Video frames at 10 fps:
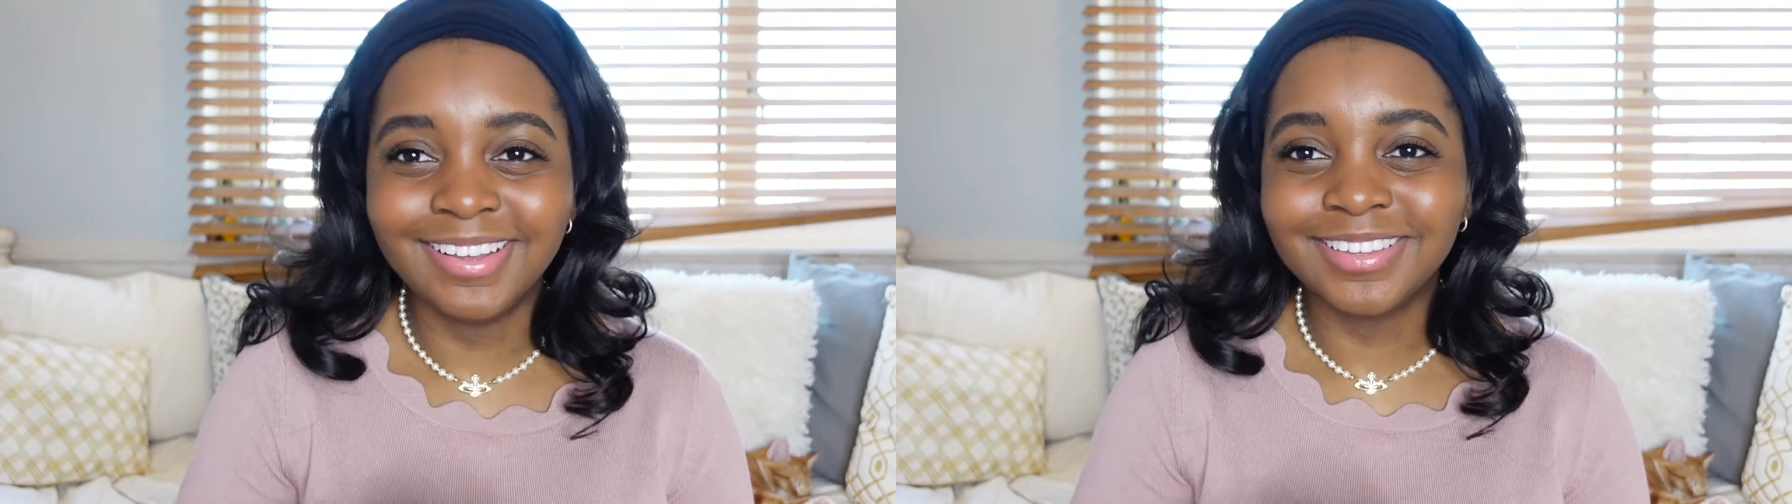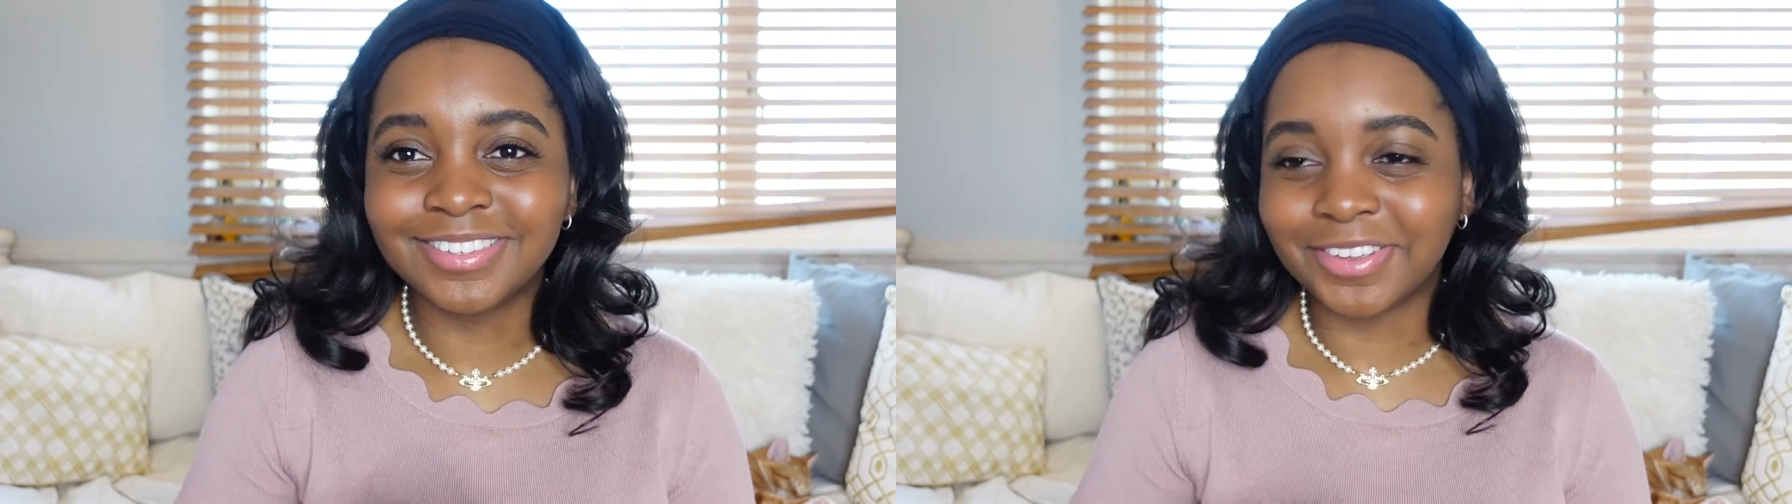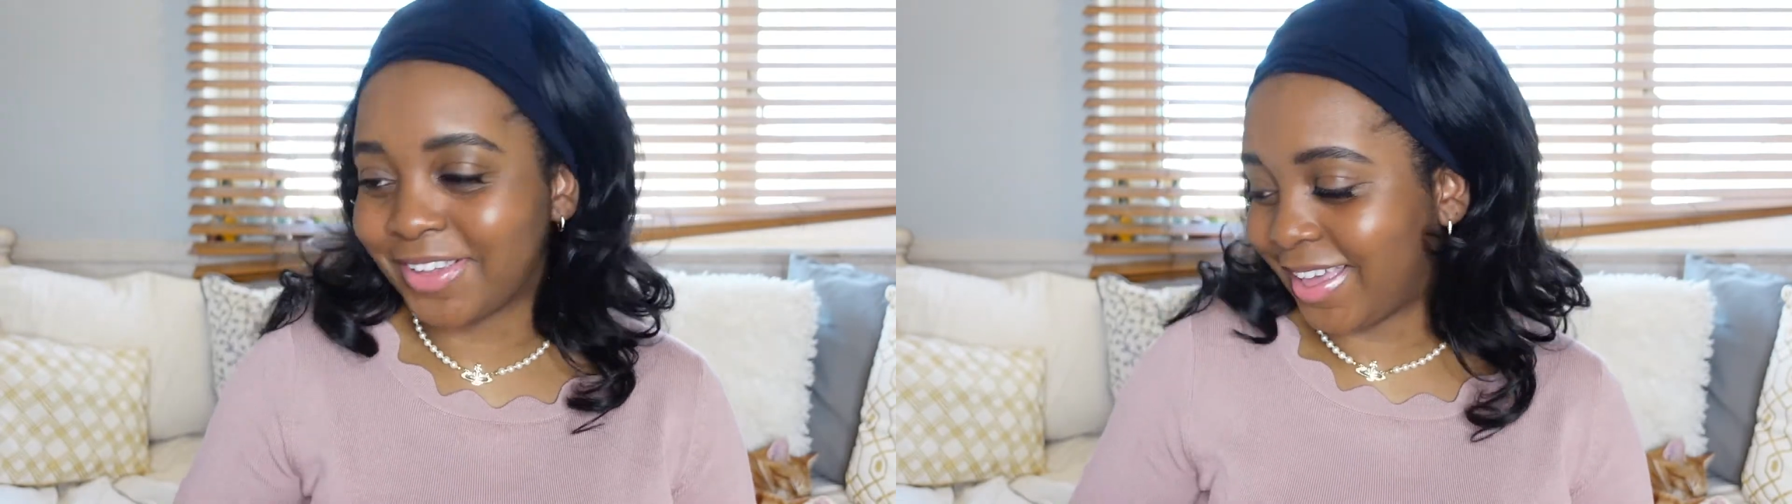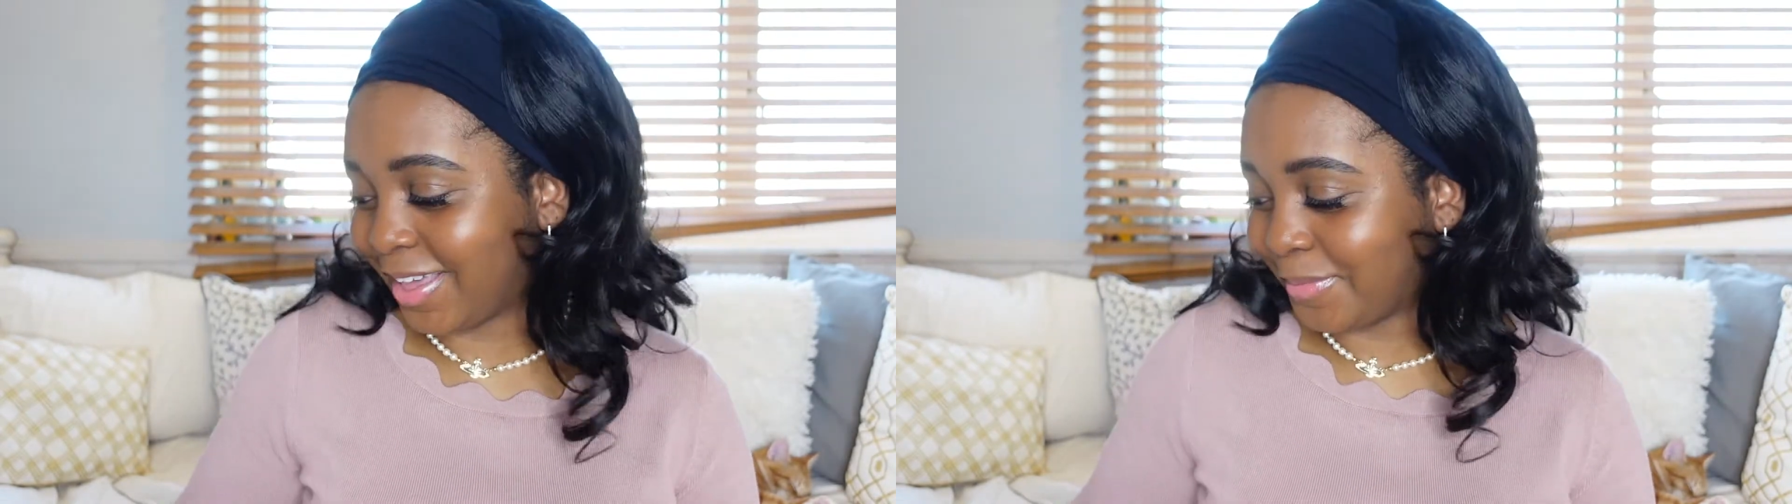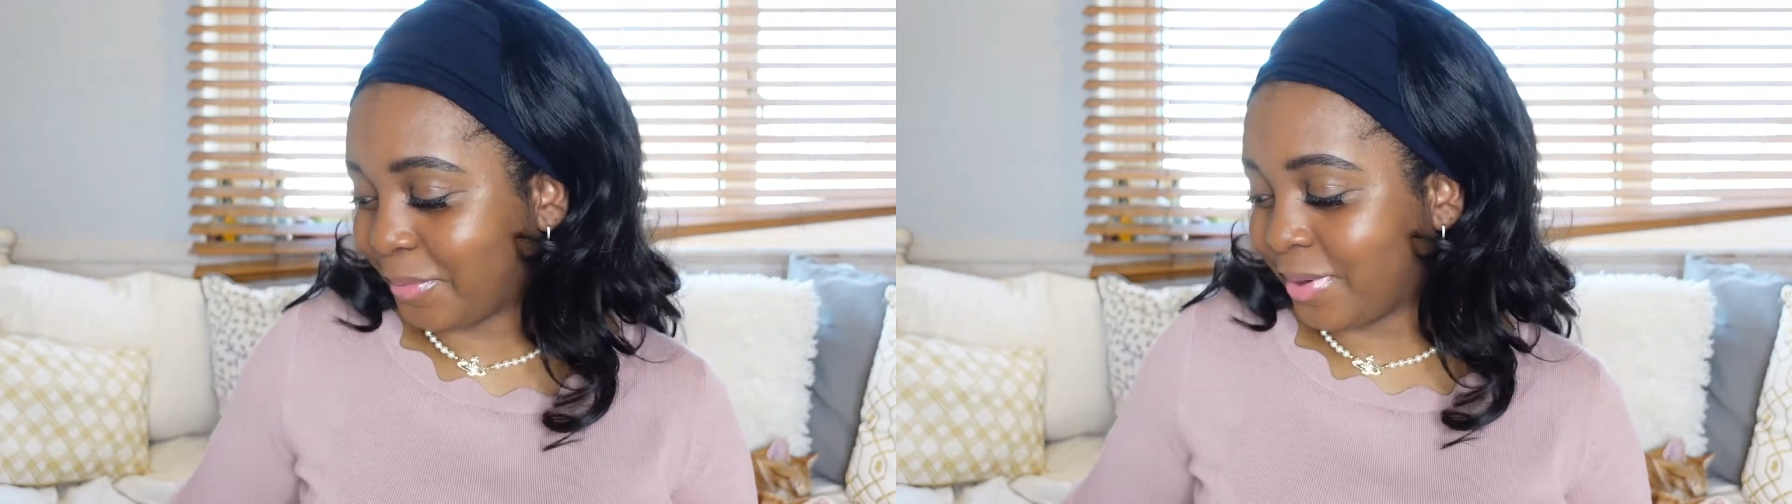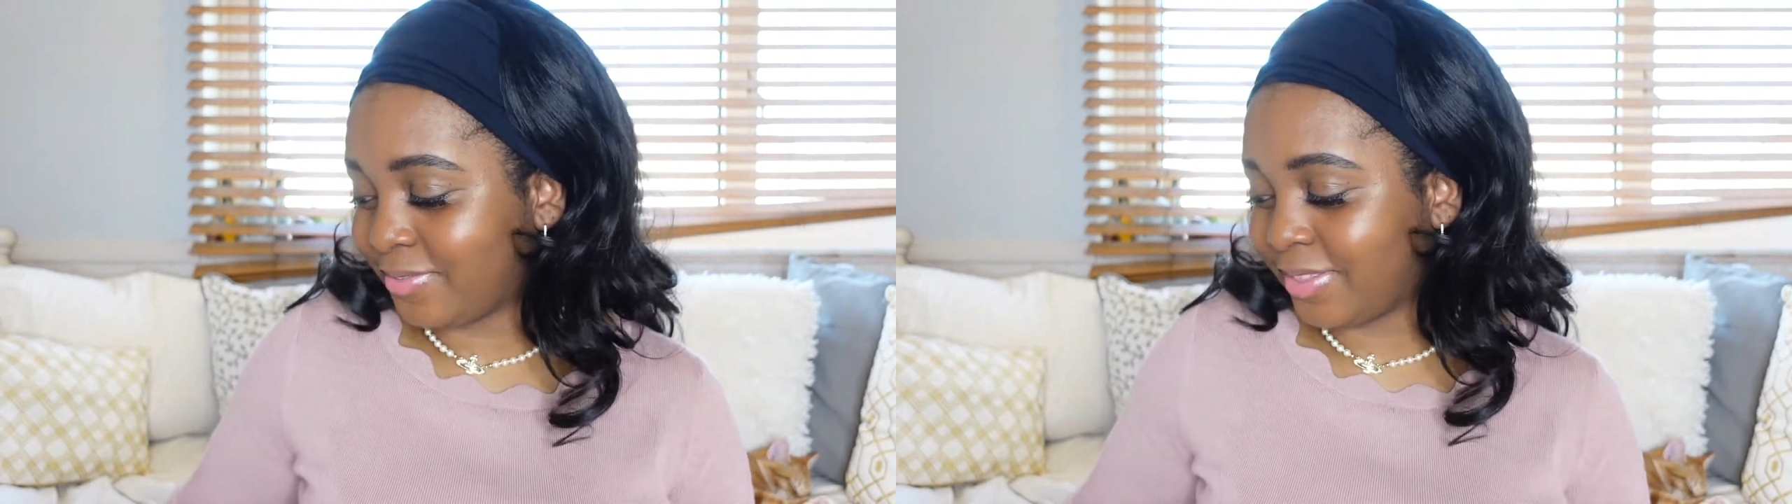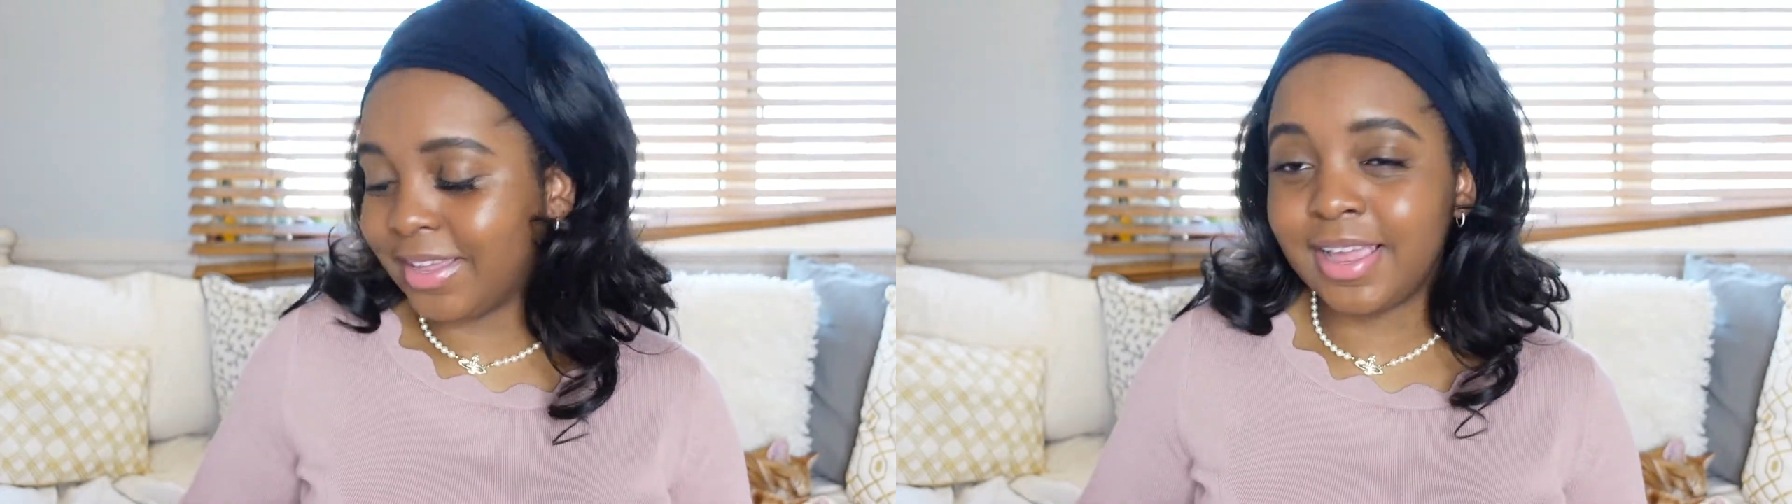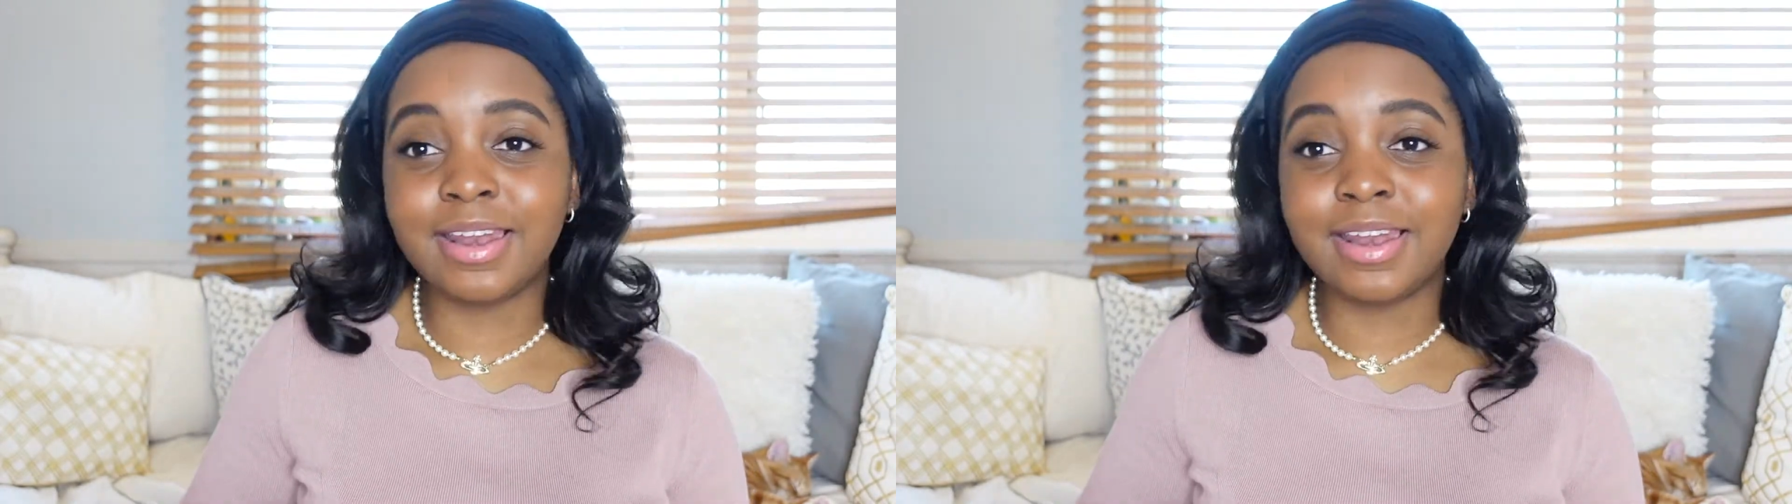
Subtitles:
So yeah, but with the